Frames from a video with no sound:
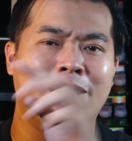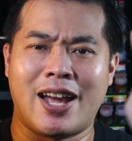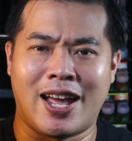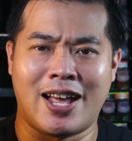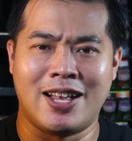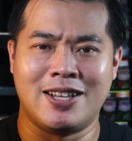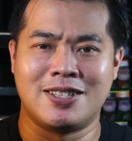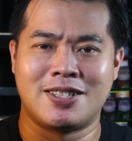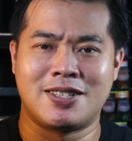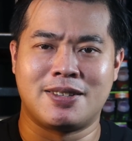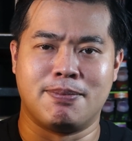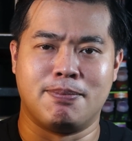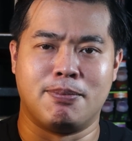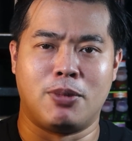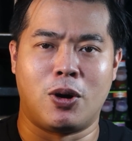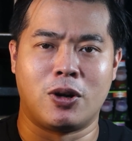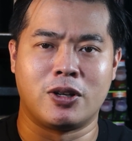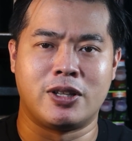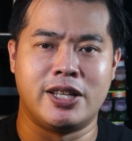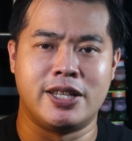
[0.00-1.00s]
hence
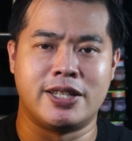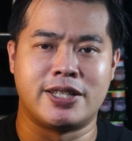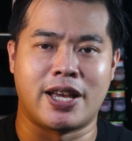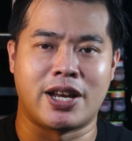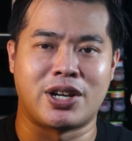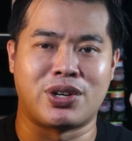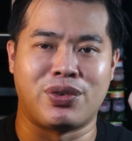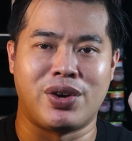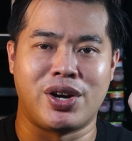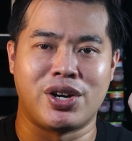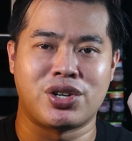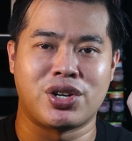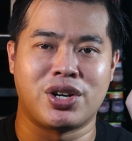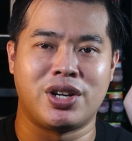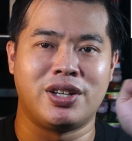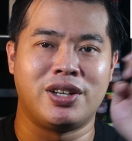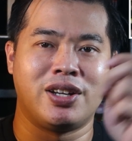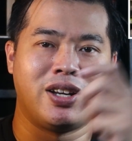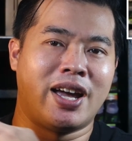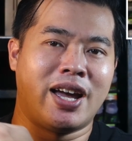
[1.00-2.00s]
more
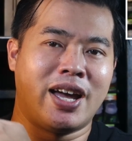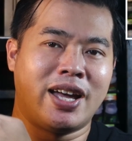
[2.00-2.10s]
desaturation,